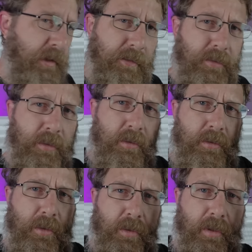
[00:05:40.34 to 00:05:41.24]
after
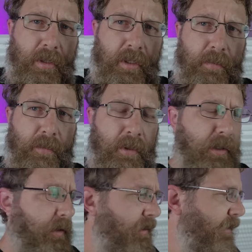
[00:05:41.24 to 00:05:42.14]
2:30 in the
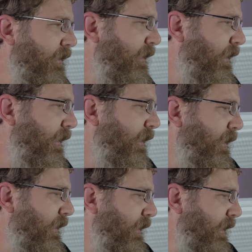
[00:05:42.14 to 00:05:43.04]
morning.
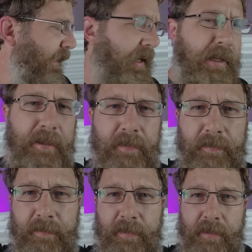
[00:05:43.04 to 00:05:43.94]
I
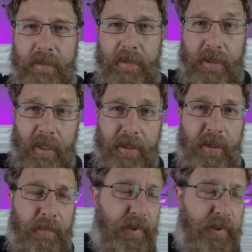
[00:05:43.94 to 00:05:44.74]
have gotten up